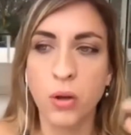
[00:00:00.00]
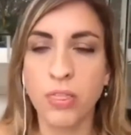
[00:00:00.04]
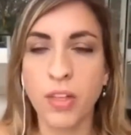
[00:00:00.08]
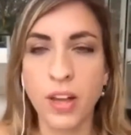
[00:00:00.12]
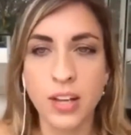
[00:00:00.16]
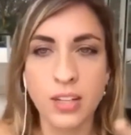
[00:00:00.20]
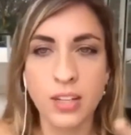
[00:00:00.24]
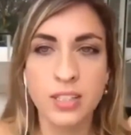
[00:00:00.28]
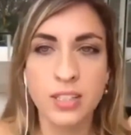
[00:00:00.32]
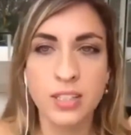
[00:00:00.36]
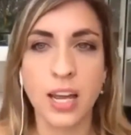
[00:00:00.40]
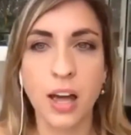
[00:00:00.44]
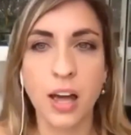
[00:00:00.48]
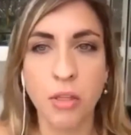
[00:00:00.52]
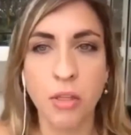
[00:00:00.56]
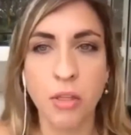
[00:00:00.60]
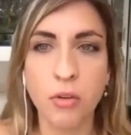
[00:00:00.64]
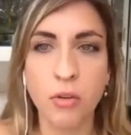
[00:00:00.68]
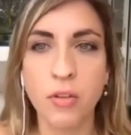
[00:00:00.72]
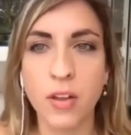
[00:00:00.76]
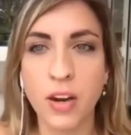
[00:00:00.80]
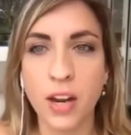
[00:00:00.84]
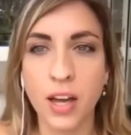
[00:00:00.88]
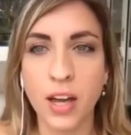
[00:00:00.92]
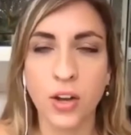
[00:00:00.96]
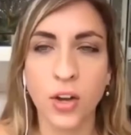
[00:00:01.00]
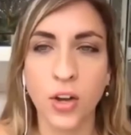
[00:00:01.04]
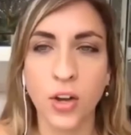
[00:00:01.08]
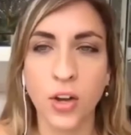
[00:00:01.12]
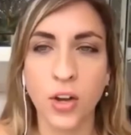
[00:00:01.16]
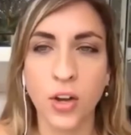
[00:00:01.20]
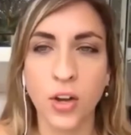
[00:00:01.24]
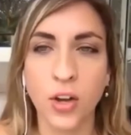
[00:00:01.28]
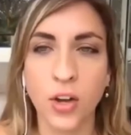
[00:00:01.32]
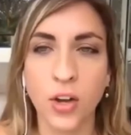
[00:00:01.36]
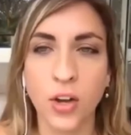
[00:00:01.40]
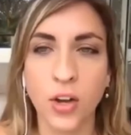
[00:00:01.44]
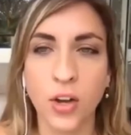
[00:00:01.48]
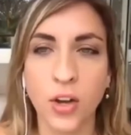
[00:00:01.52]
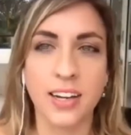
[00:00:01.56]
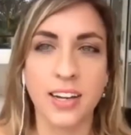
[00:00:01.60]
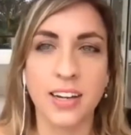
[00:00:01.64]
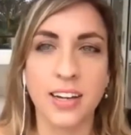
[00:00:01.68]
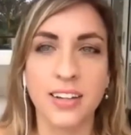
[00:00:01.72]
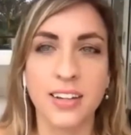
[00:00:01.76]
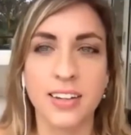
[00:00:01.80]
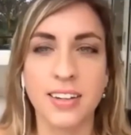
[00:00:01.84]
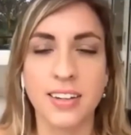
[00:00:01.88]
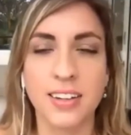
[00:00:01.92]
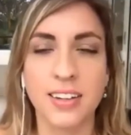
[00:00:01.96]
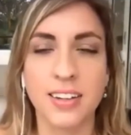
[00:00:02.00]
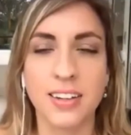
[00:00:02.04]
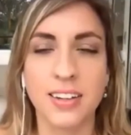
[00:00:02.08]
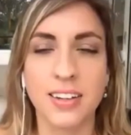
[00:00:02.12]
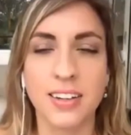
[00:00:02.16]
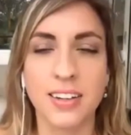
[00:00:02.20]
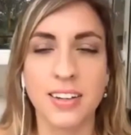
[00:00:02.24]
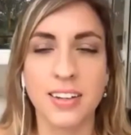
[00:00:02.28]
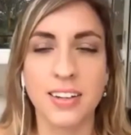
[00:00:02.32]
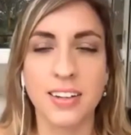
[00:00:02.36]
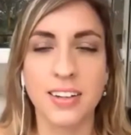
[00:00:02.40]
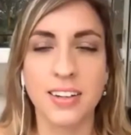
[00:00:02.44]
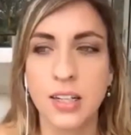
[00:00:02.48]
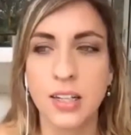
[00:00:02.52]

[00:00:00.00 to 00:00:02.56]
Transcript: things together that I could, and you know,